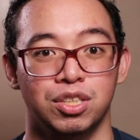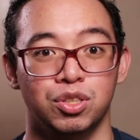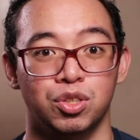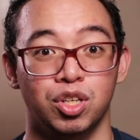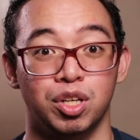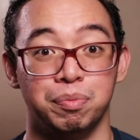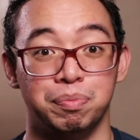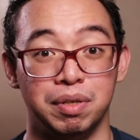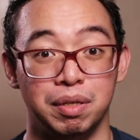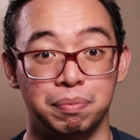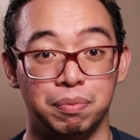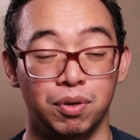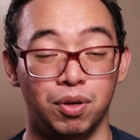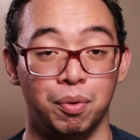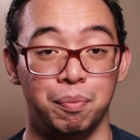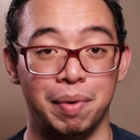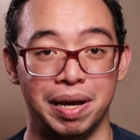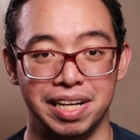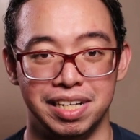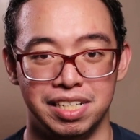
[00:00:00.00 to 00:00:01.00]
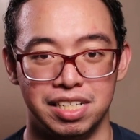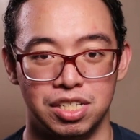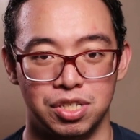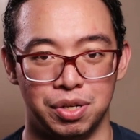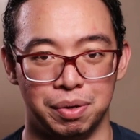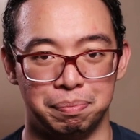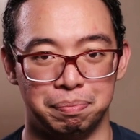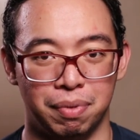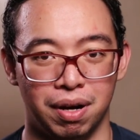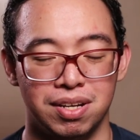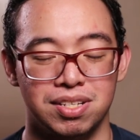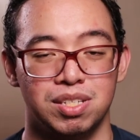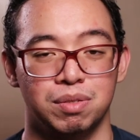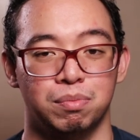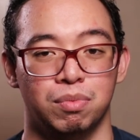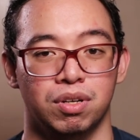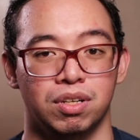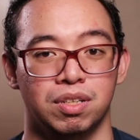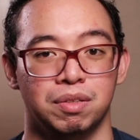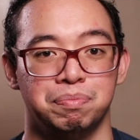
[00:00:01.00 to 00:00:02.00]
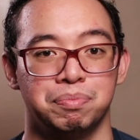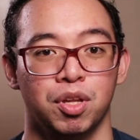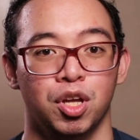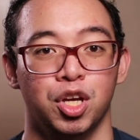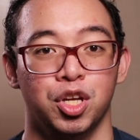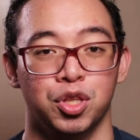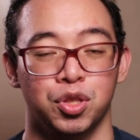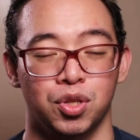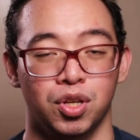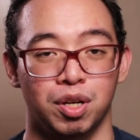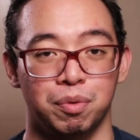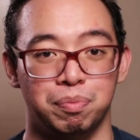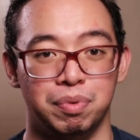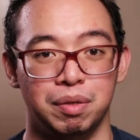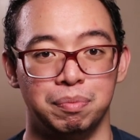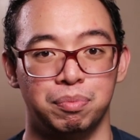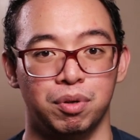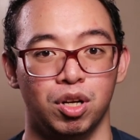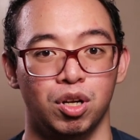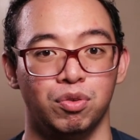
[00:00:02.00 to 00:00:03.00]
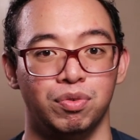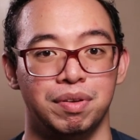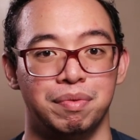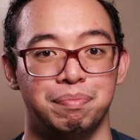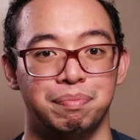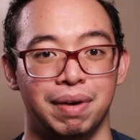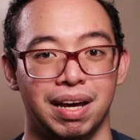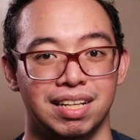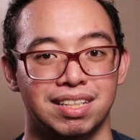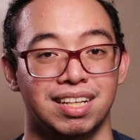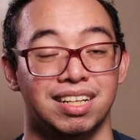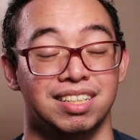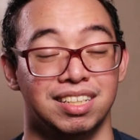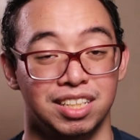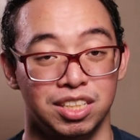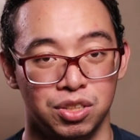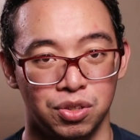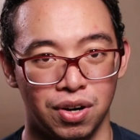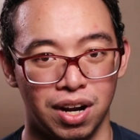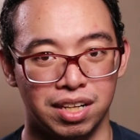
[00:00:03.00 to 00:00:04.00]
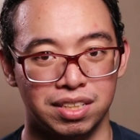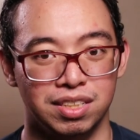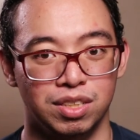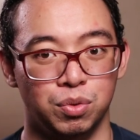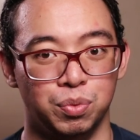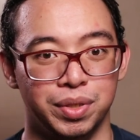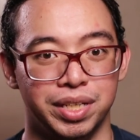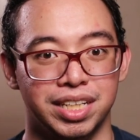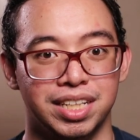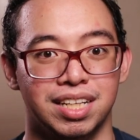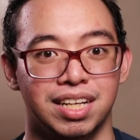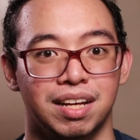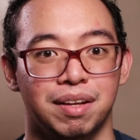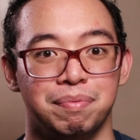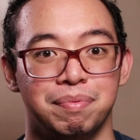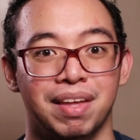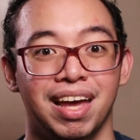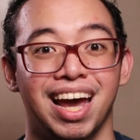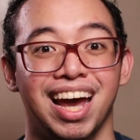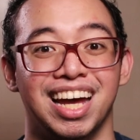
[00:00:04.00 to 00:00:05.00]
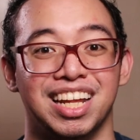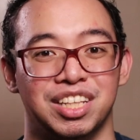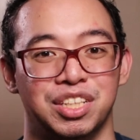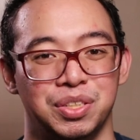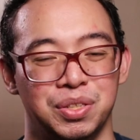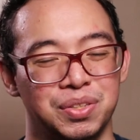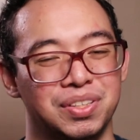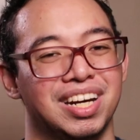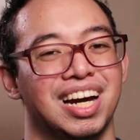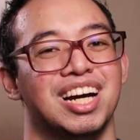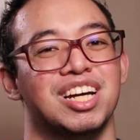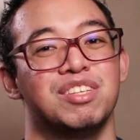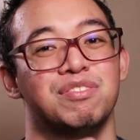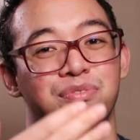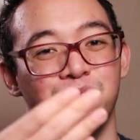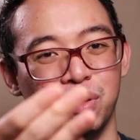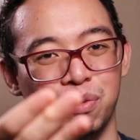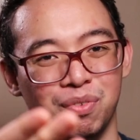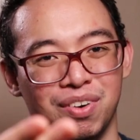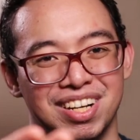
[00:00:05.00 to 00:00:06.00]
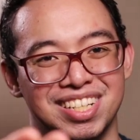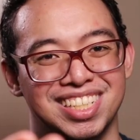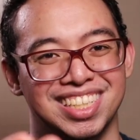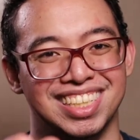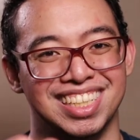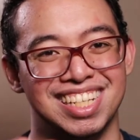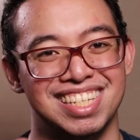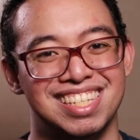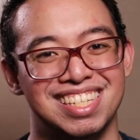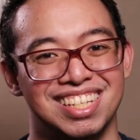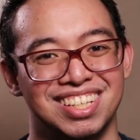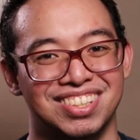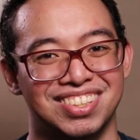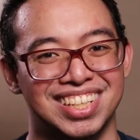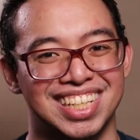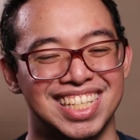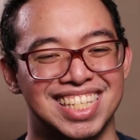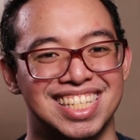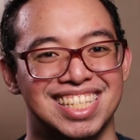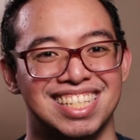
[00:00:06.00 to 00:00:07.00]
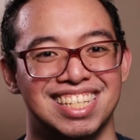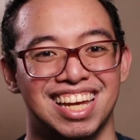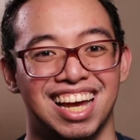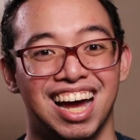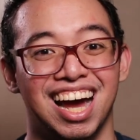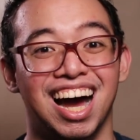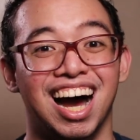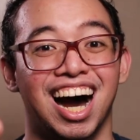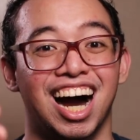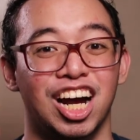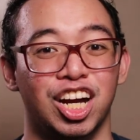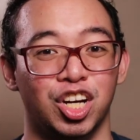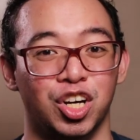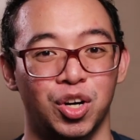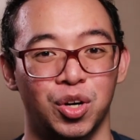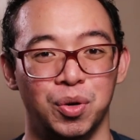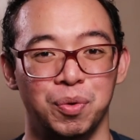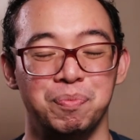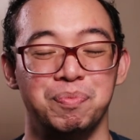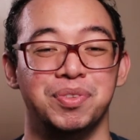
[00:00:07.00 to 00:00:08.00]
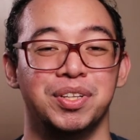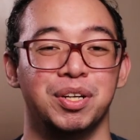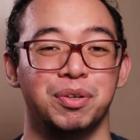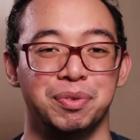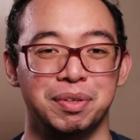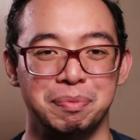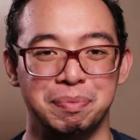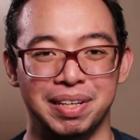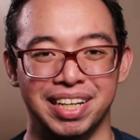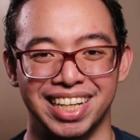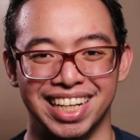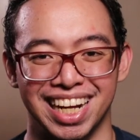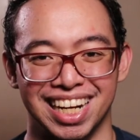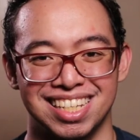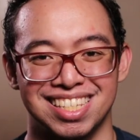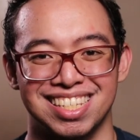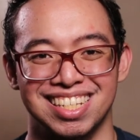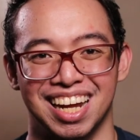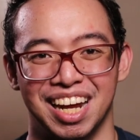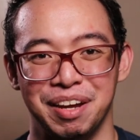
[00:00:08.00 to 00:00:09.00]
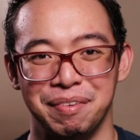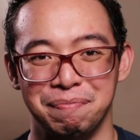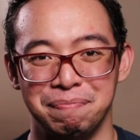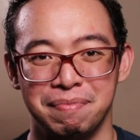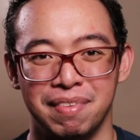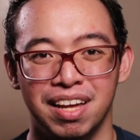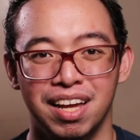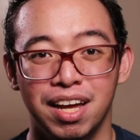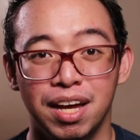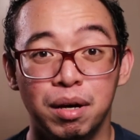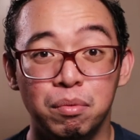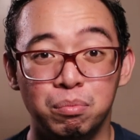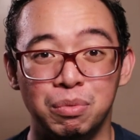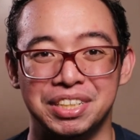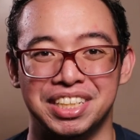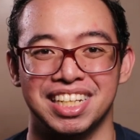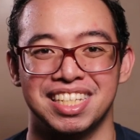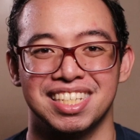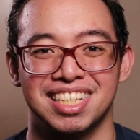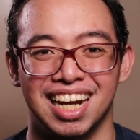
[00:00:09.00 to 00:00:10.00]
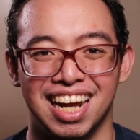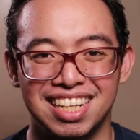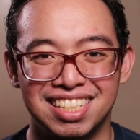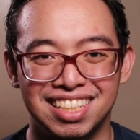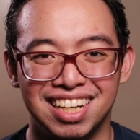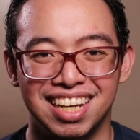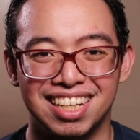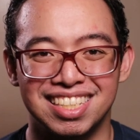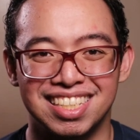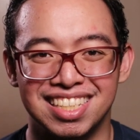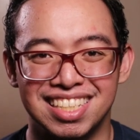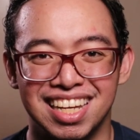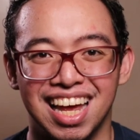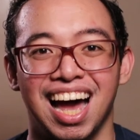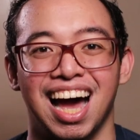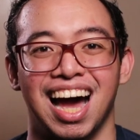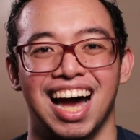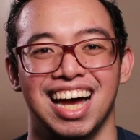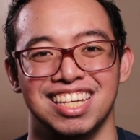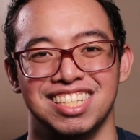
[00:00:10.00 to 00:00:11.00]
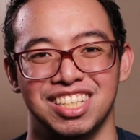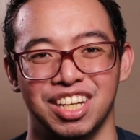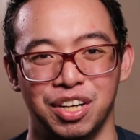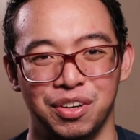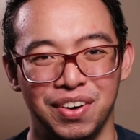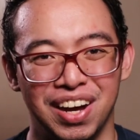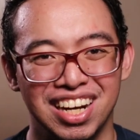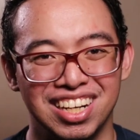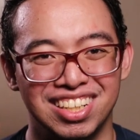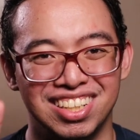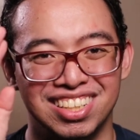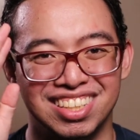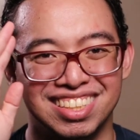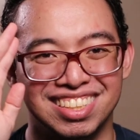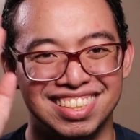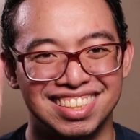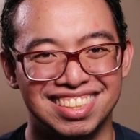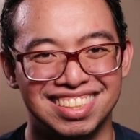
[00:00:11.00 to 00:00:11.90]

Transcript: to the people who made this trip possible, to the people we've met and interacted with, and to you guys for watching this series. I hope there will be a next time. Muchas gracias. Hasta luego.